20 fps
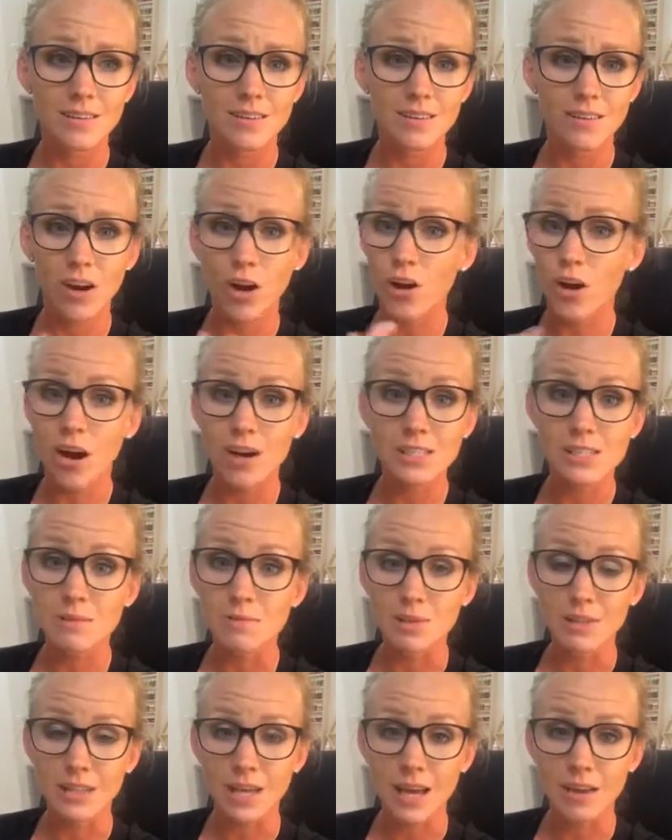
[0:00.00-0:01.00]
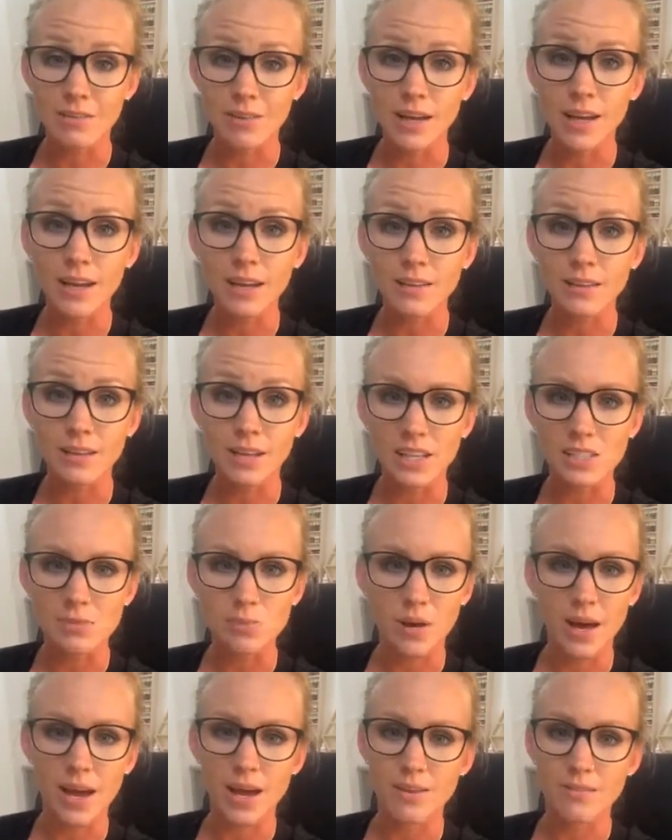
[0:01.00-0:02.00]
are awesome at that, right? That's
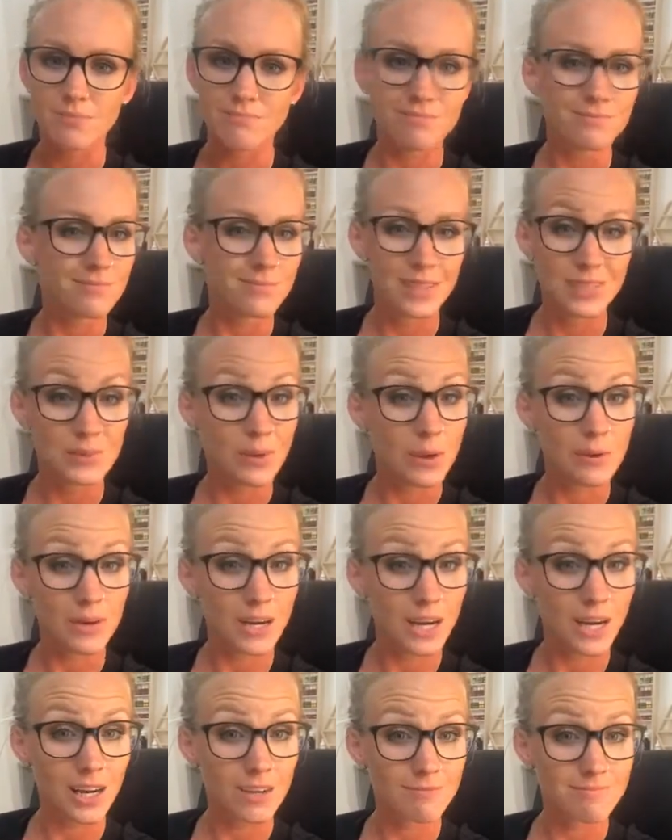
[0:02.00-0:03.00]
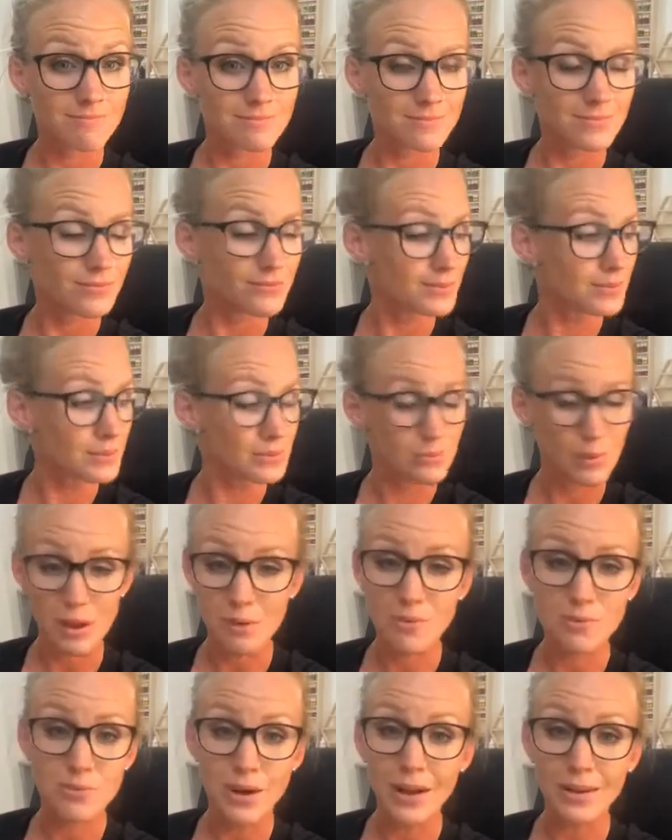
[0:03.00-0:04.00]
why we're here. That's why
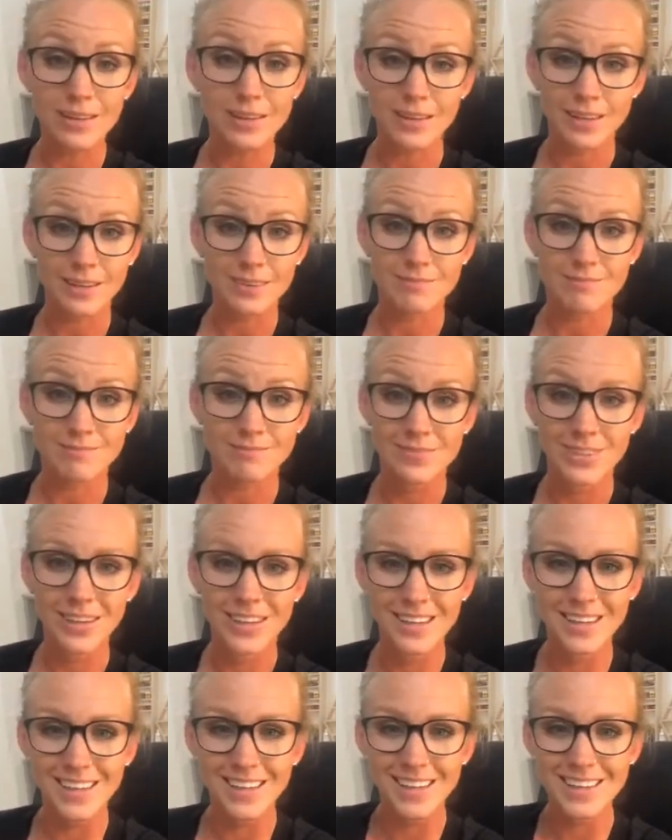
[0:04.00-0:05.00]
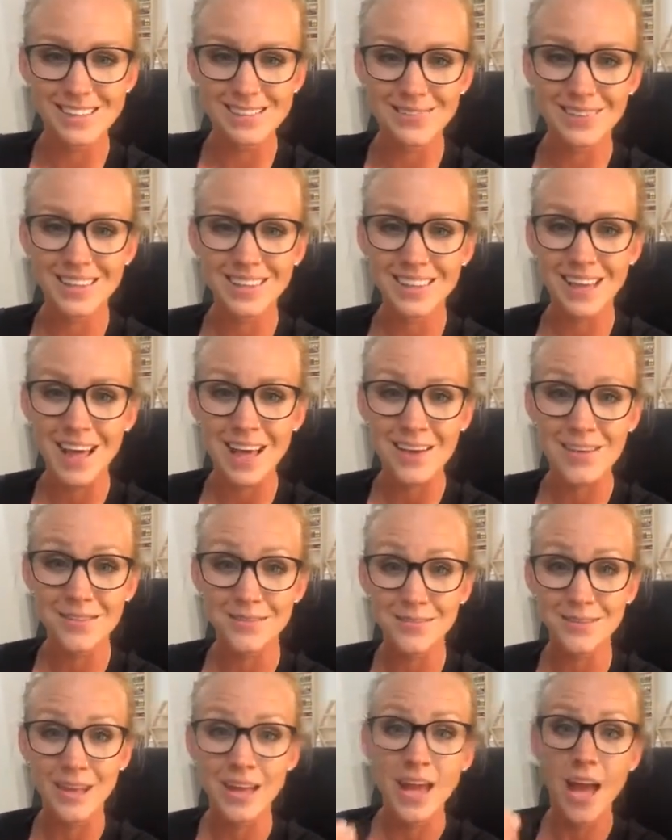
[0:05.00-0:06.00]
we're rocking it. Because we
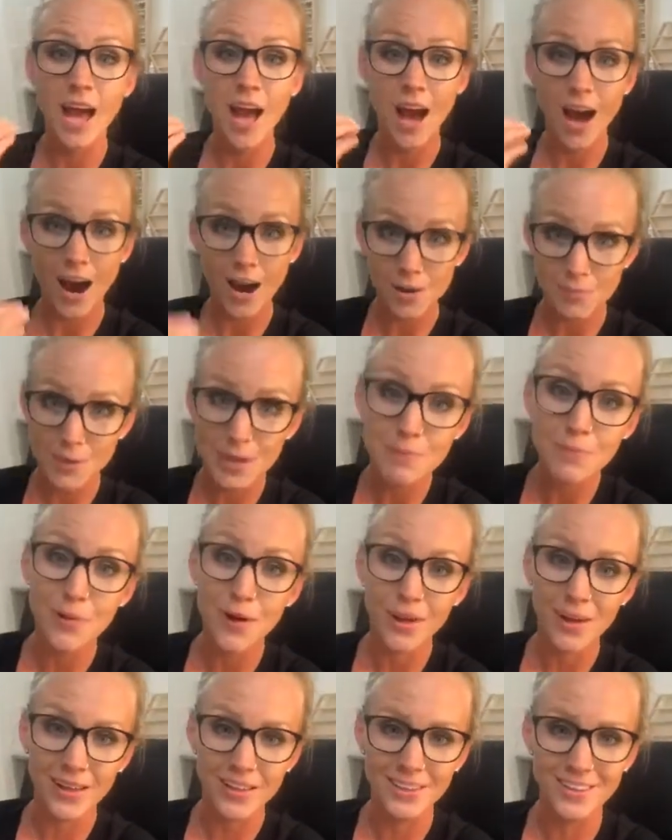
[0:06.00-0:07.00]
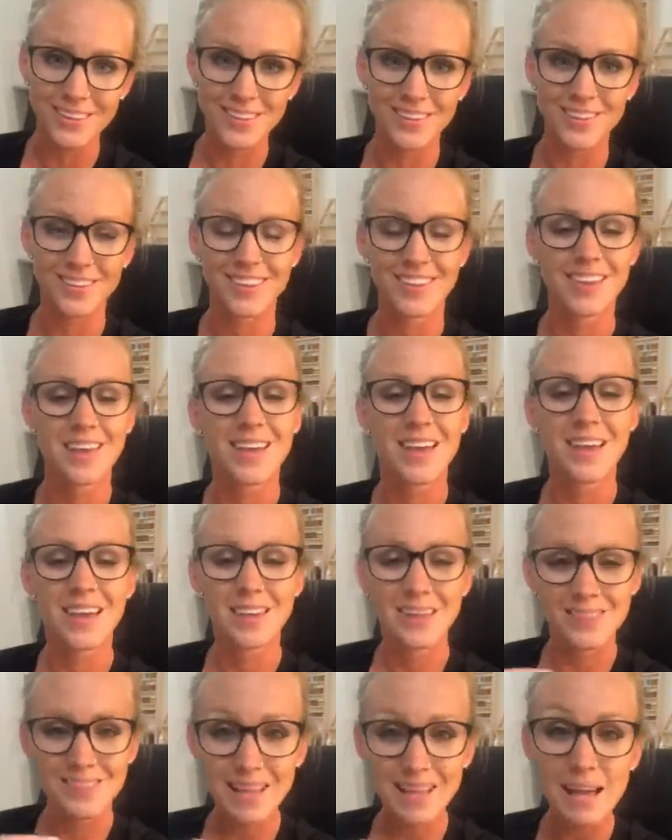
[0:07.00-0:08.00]
love our people.
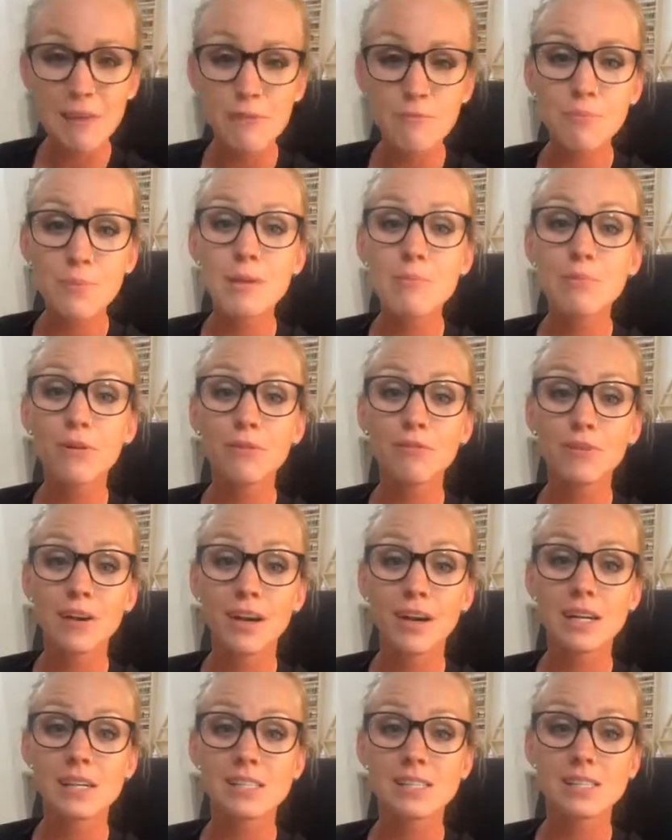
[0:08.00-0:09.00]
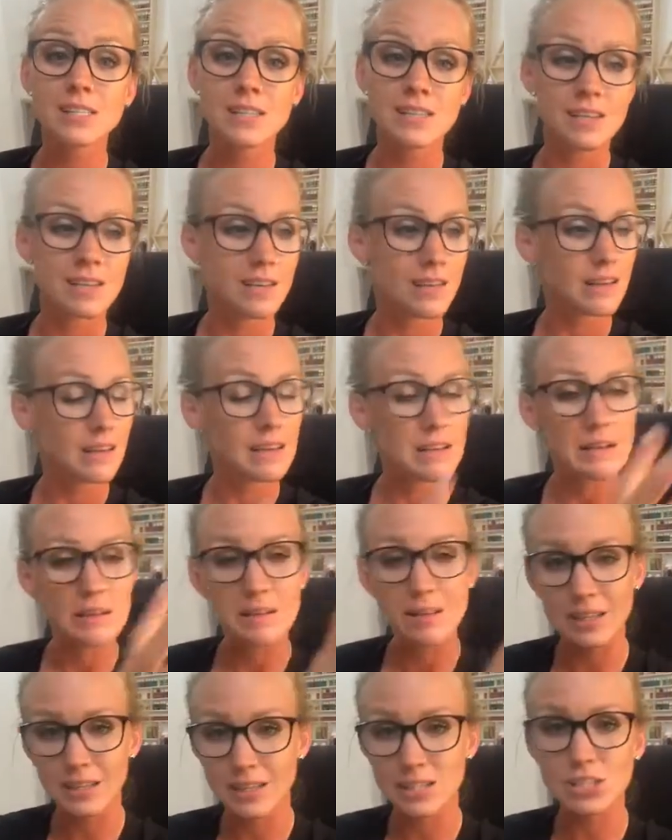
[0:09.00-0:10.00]
You love people first.
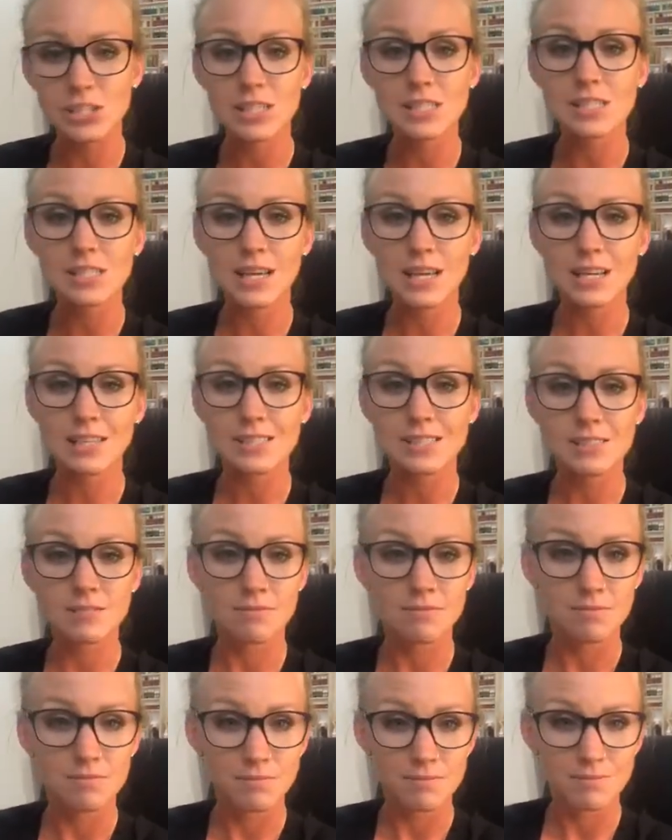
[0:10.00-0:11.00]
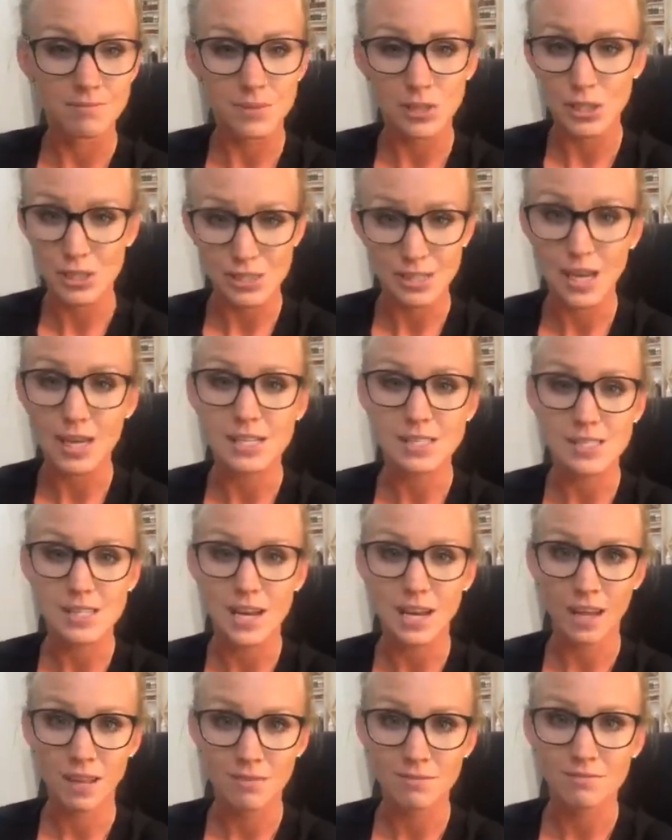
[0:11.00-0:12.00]
The logistics, you just got to
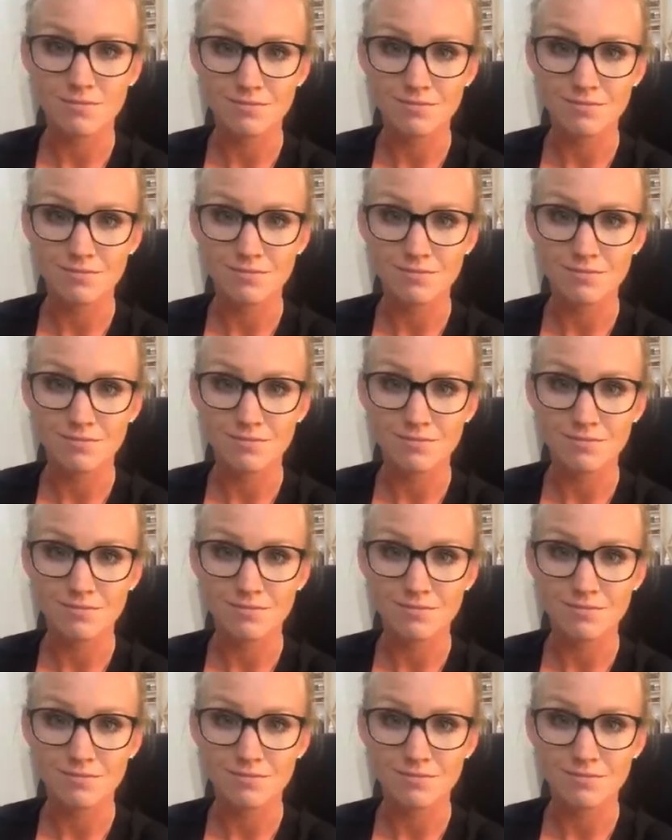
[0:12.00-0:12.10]
study.